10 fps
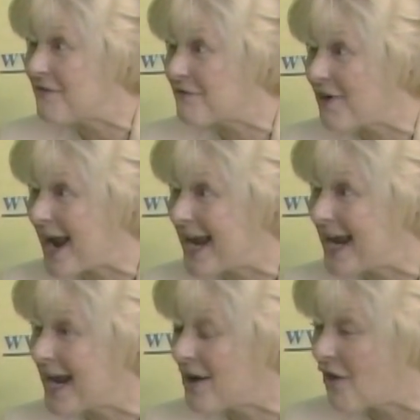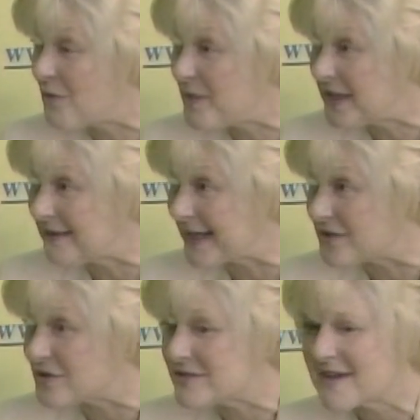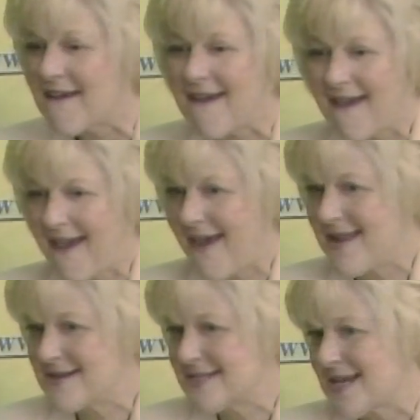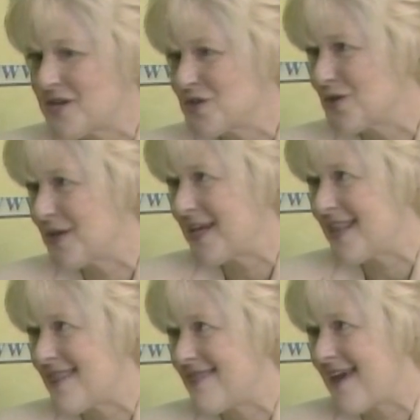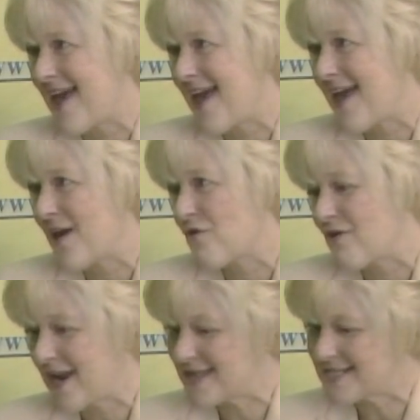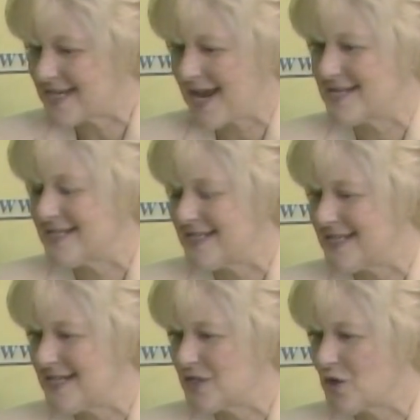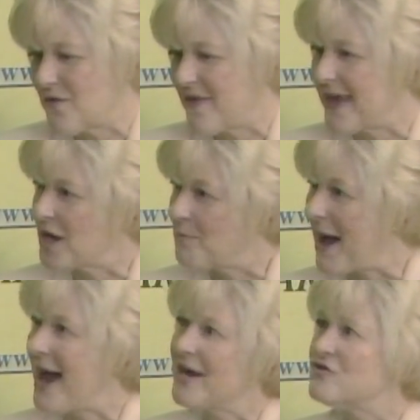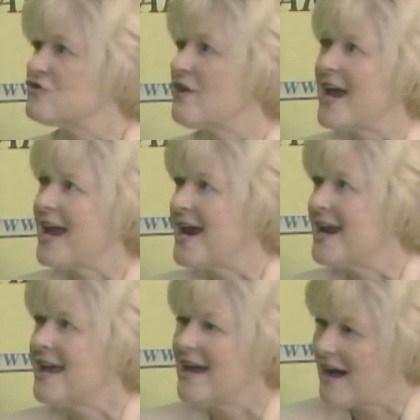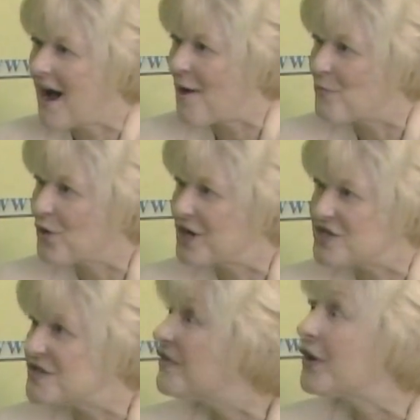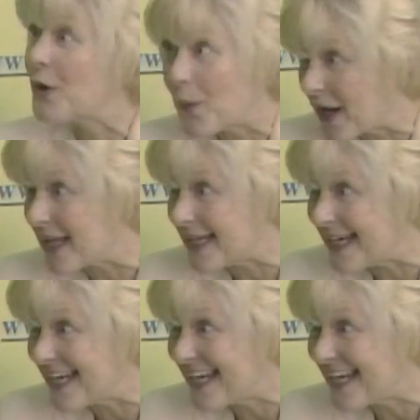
Freddie, and all the big lenders, and essentially they created this entity so that they could buy and trade mortgages very quickly,